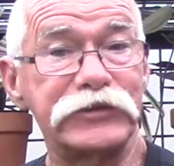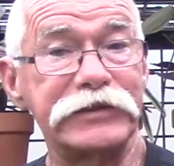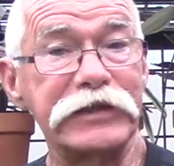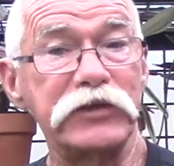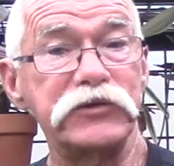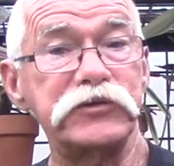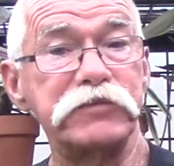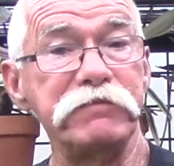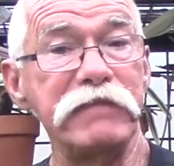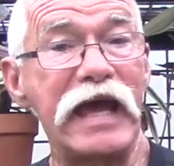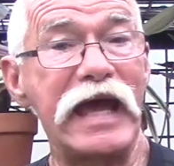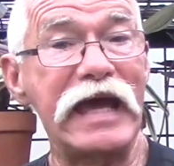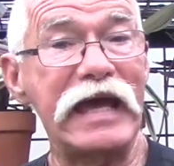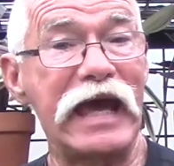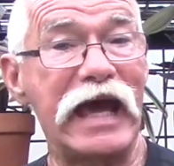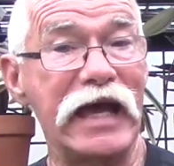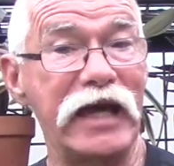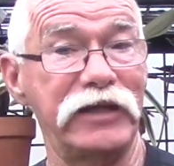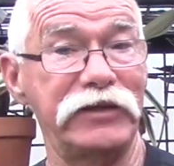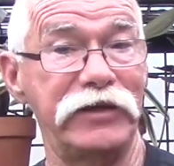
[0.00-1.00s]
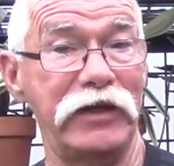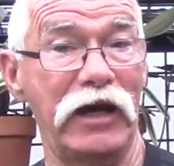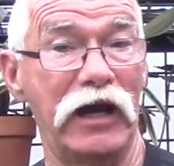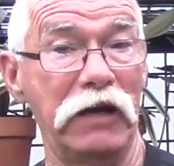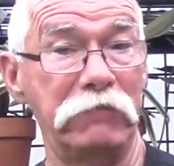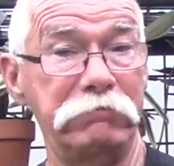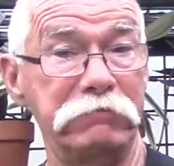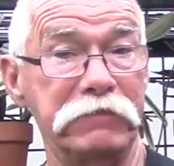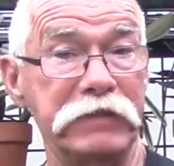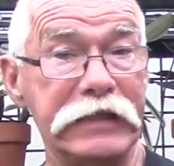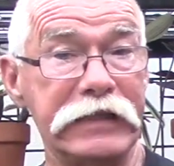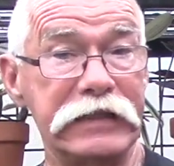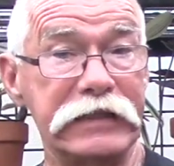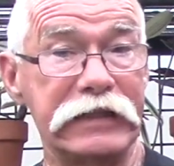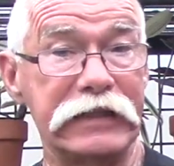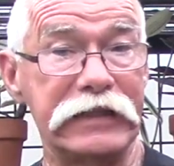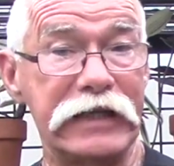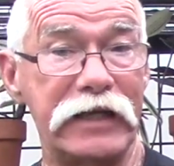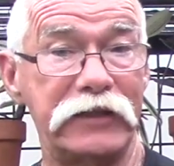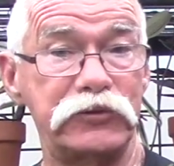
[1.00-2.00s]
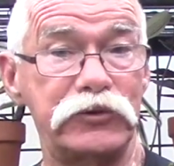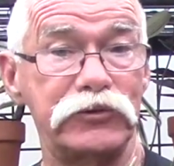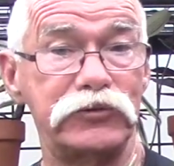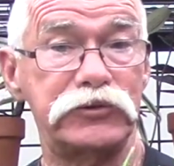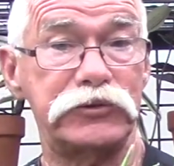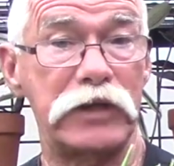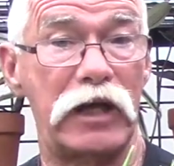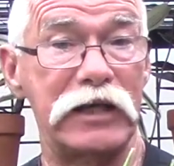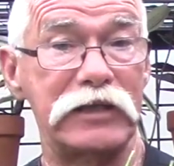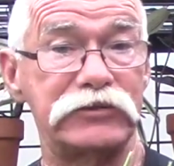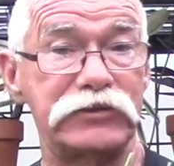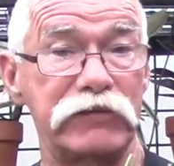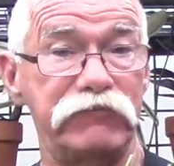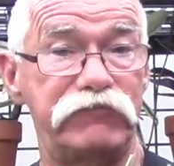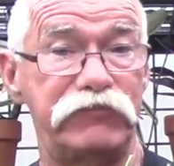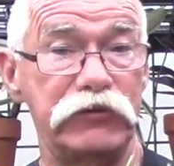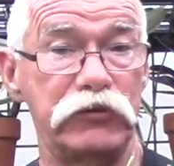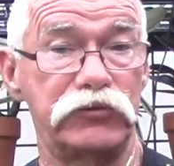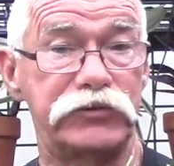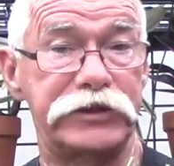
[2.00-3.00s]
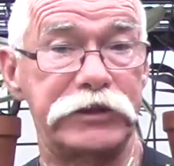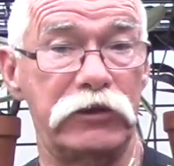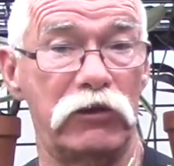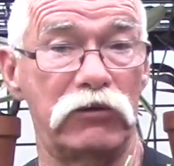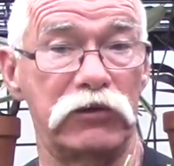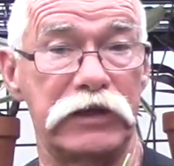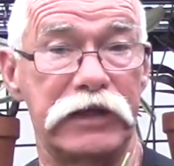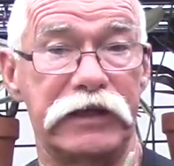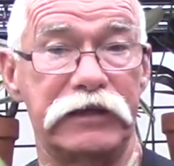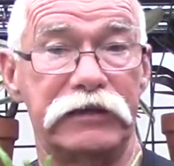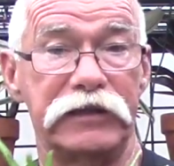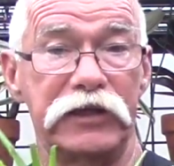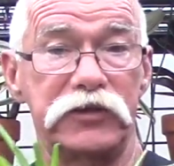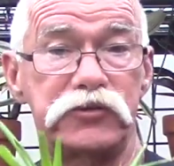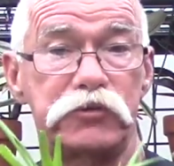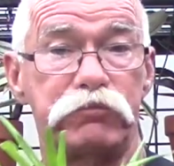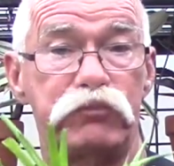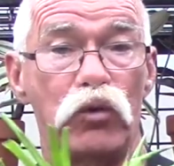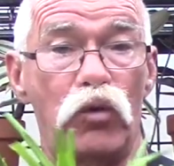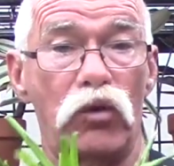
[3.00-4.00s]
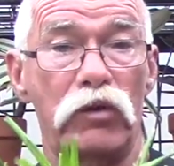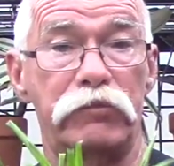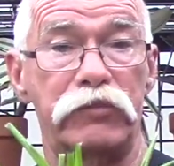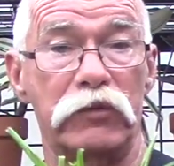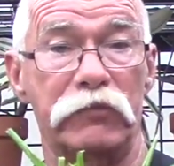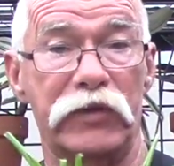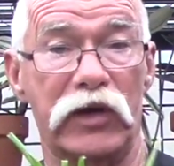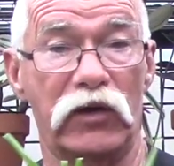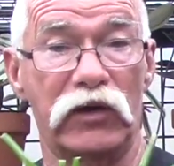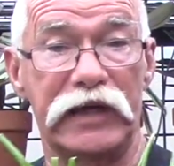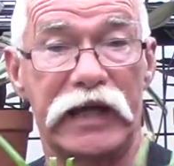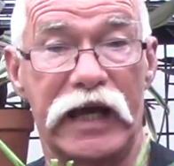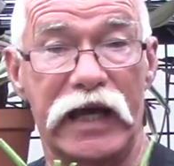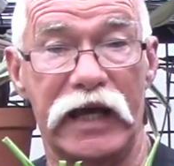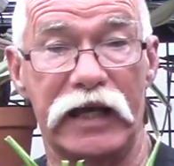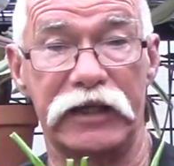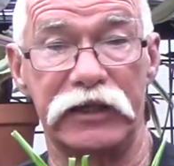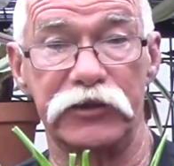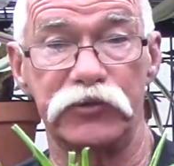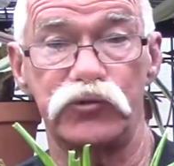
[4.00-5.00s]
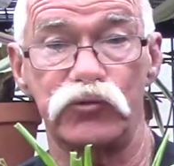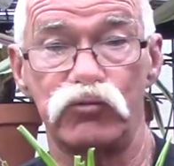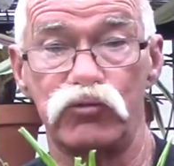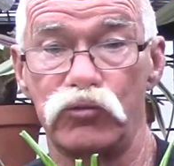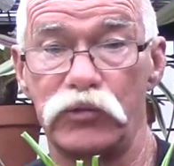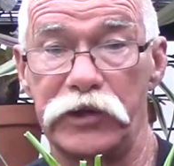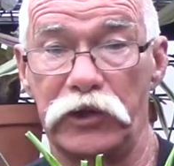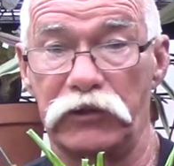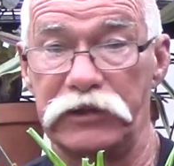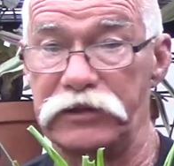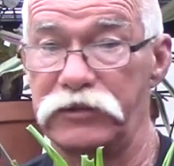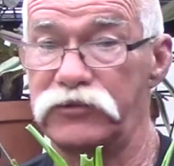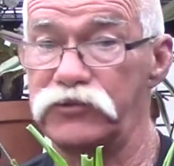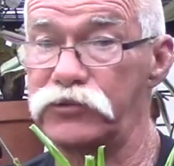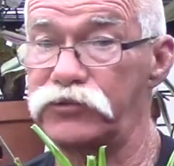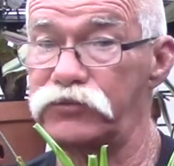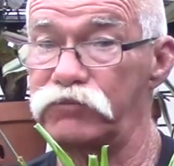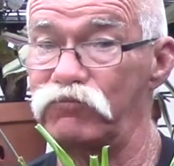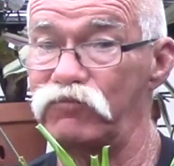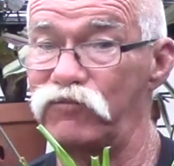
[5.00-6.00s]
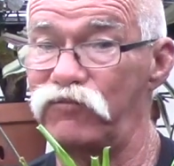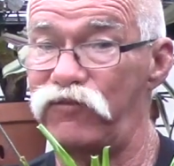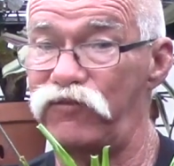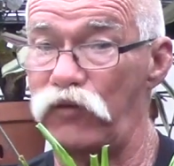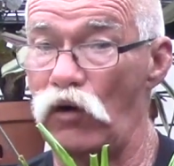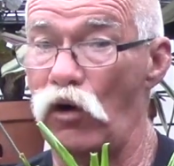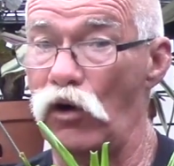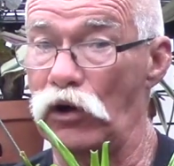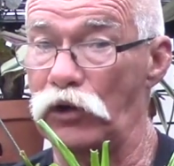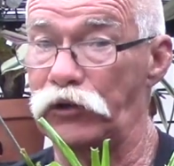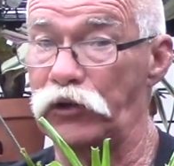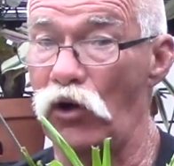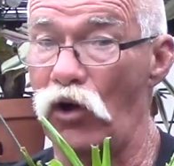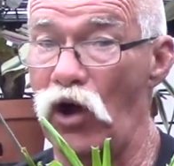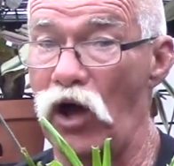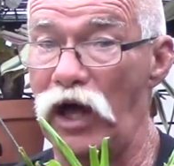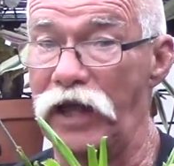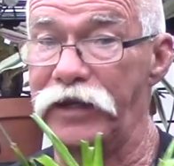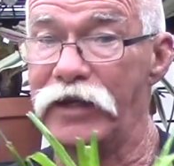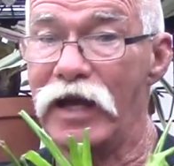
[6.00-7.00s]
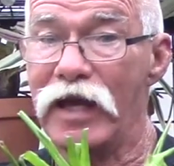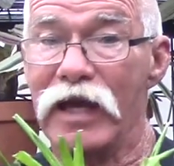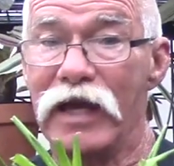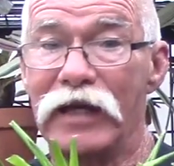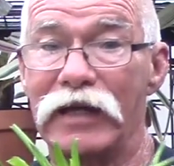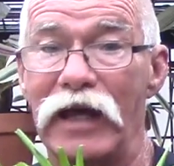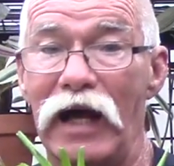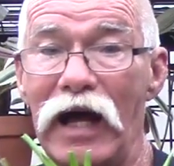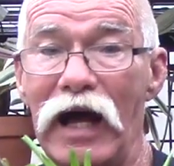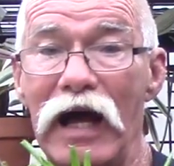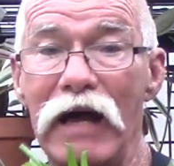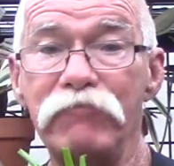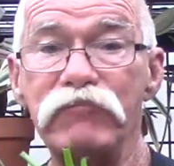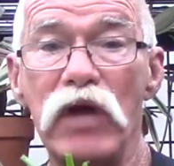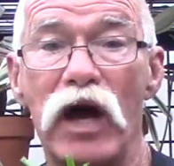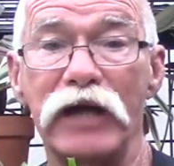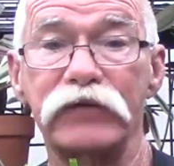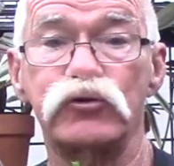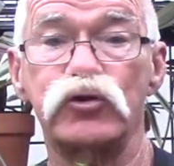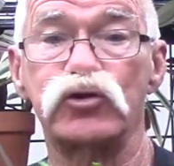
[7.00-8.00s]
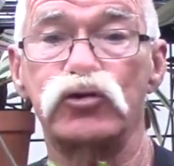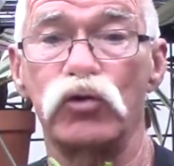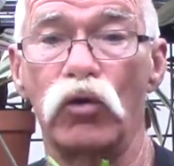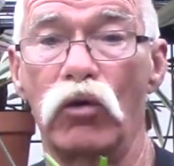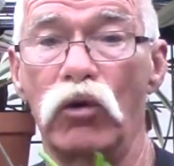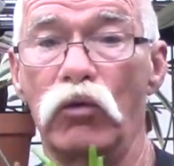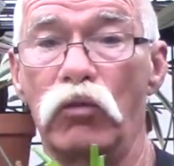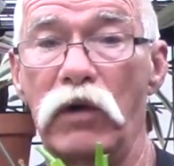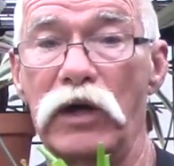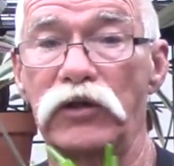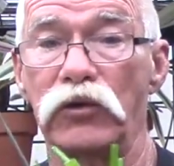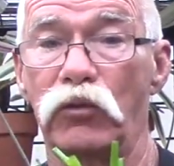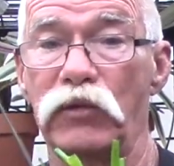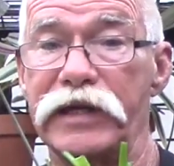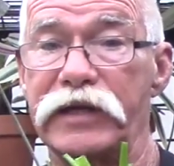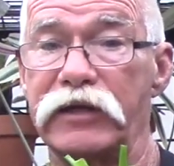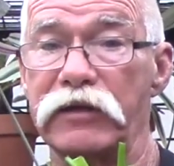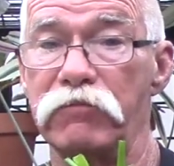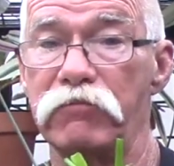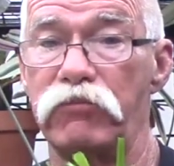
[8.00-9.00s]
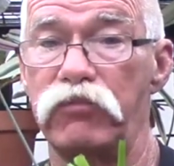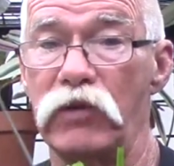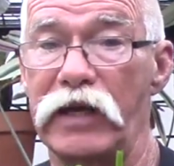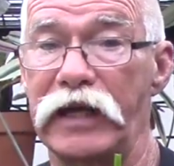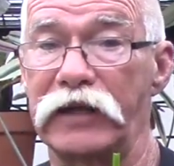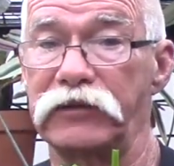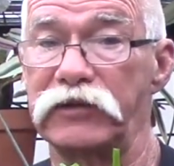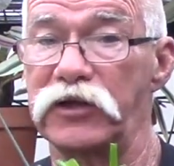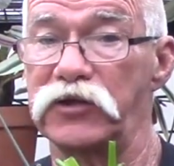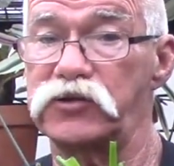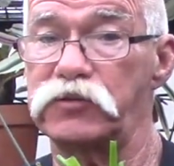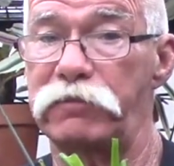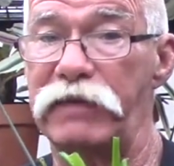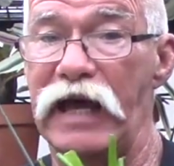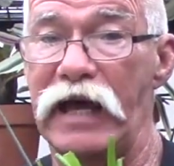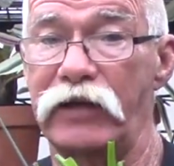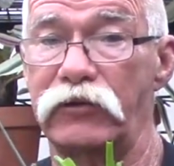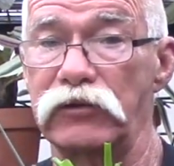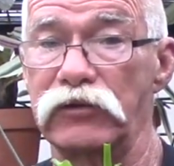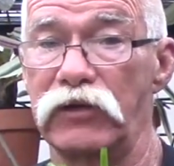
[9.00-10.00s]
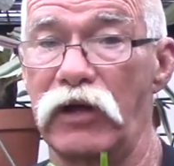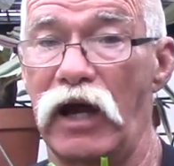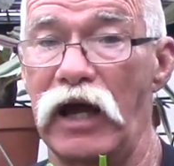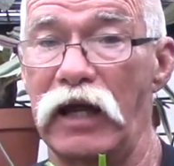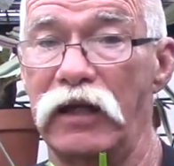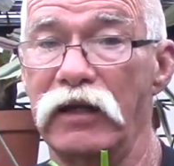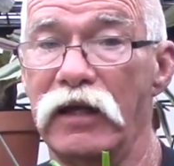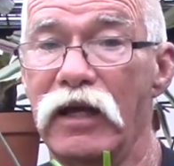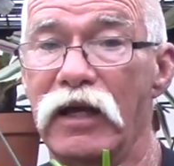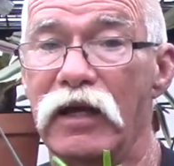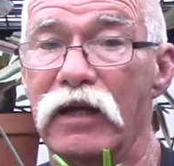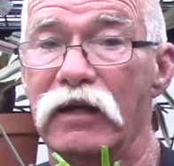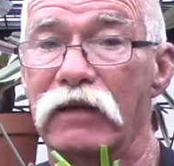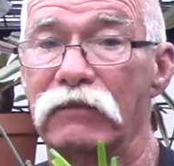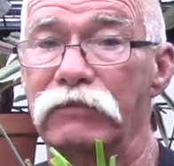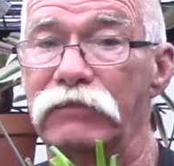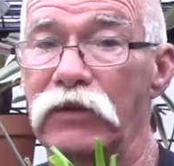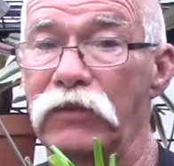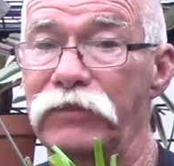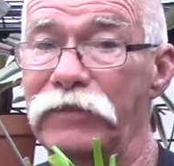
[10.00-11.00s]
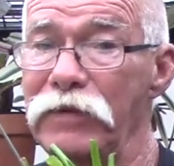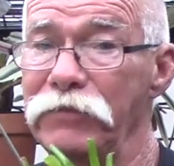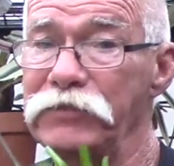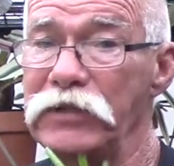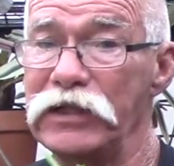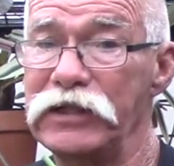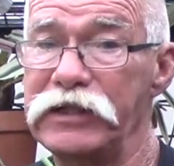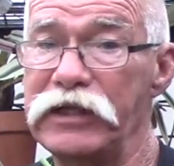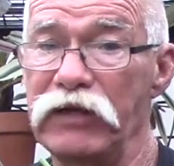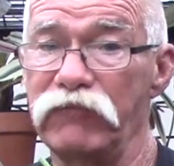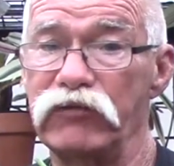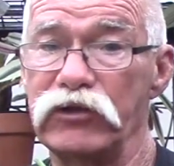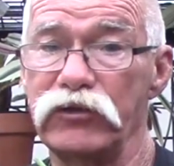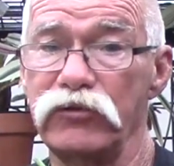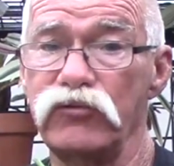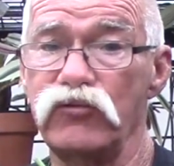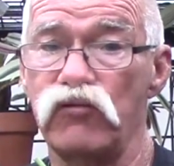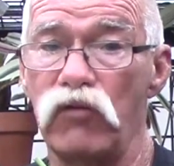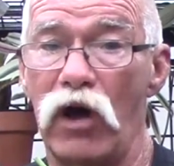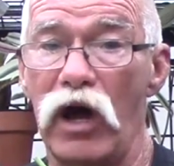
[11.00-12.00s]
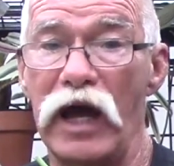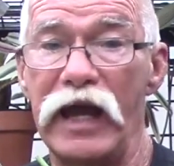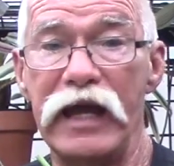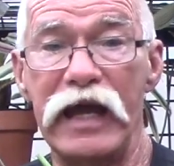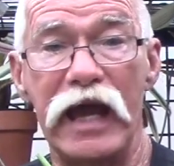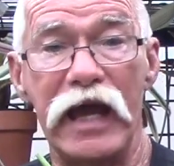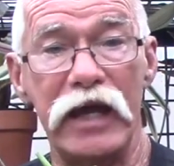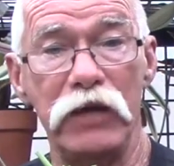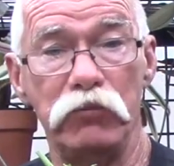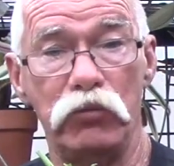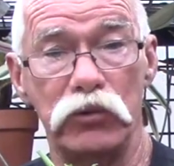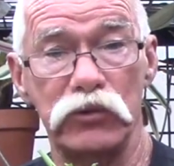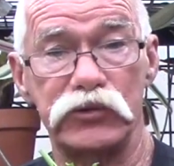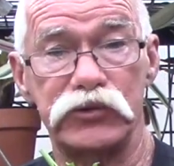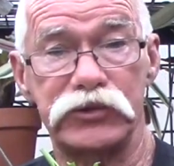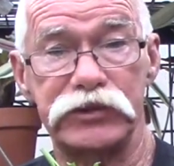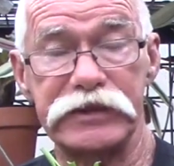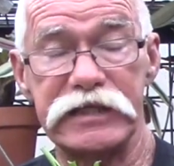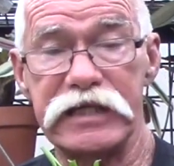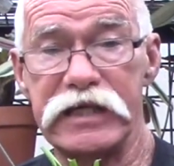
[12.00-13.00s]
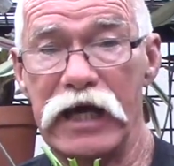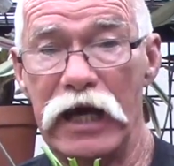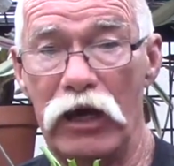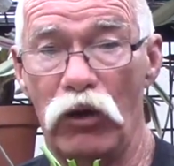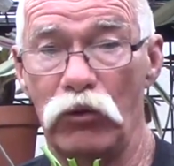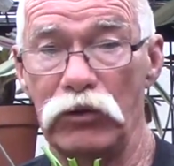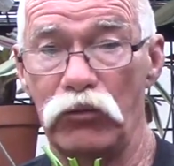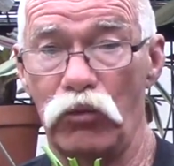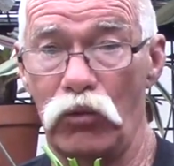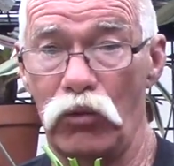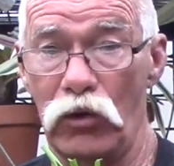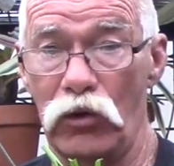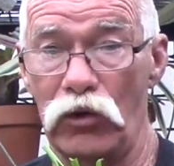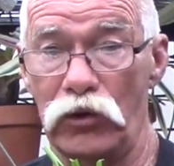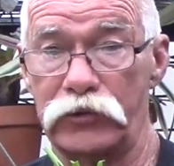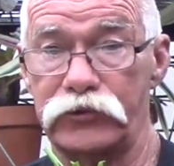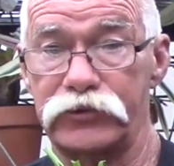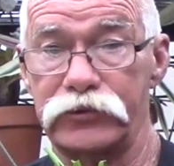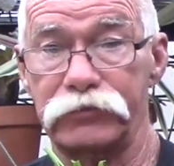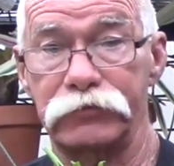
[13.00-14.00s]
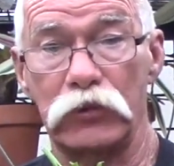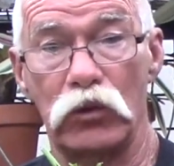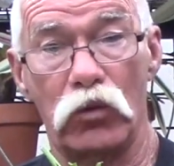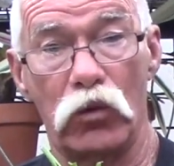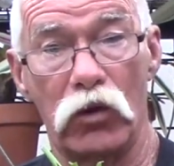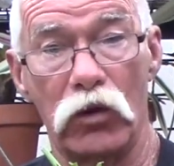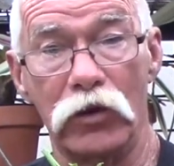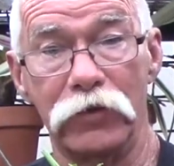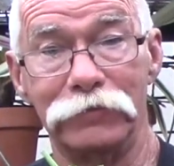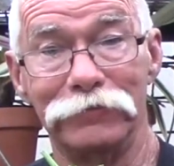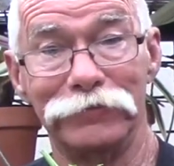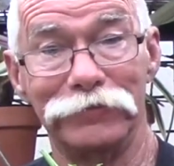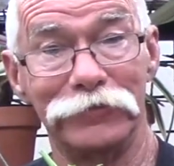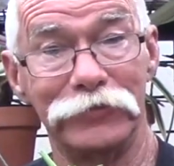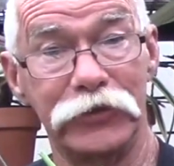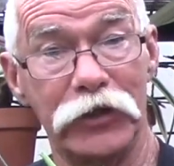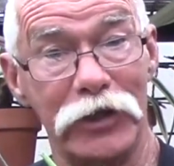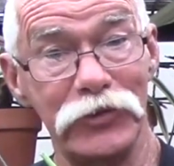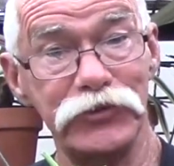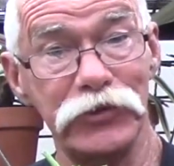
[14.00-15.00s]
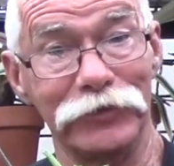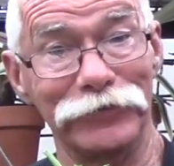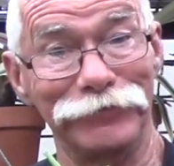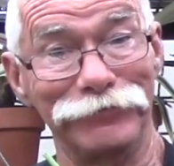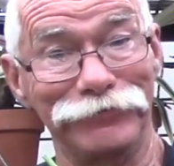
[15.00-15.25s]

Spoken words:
this may end up being an exercise in futility. This poor bromeliad is really far gone. I'm not sure whether we can bring this back or not, but I'm going to give it a try and we'll see how it works or doesn't.